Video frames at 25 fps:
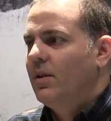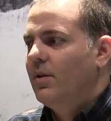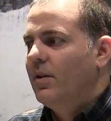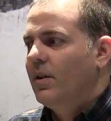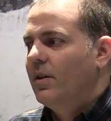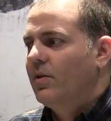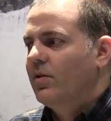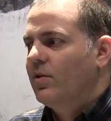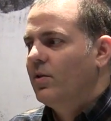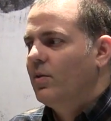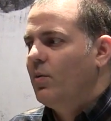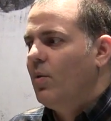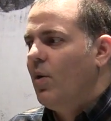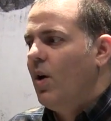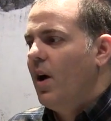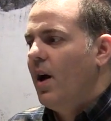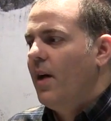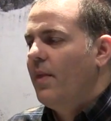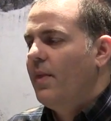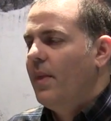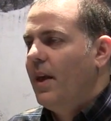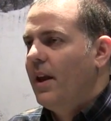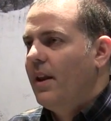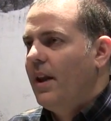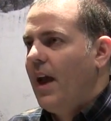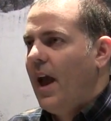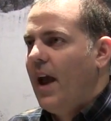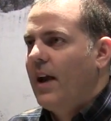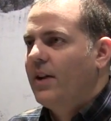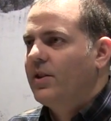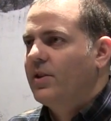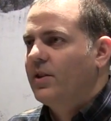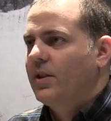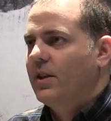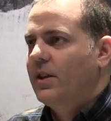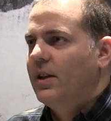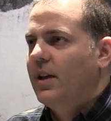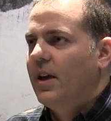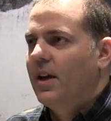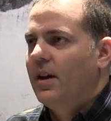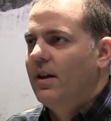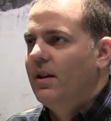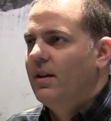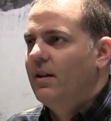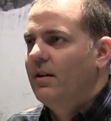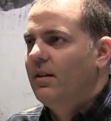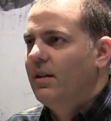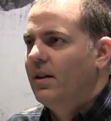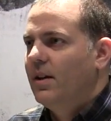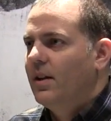squad that actually
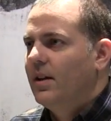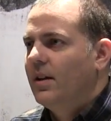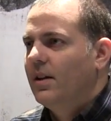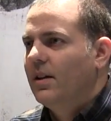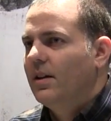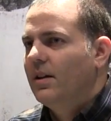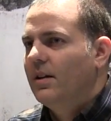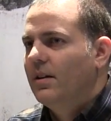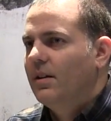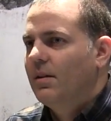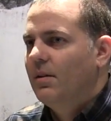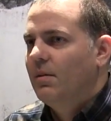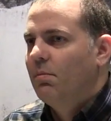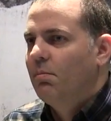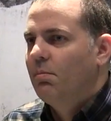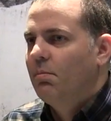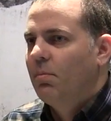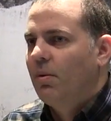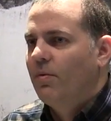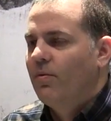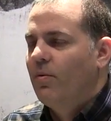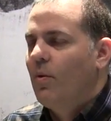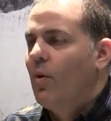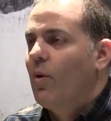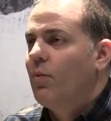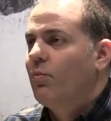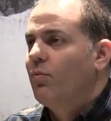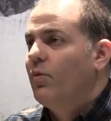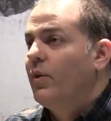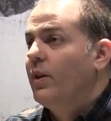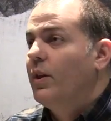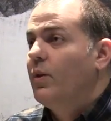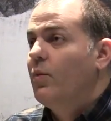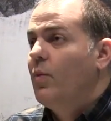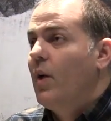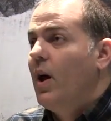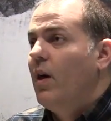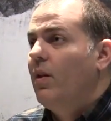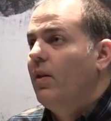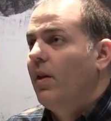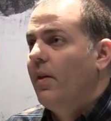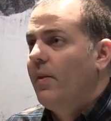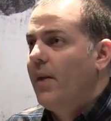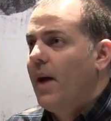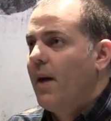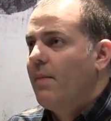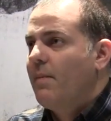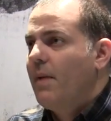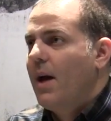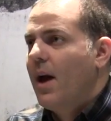can perform really well on
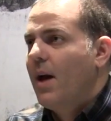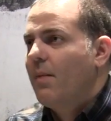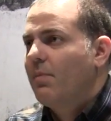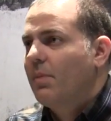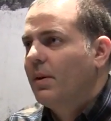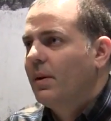that map.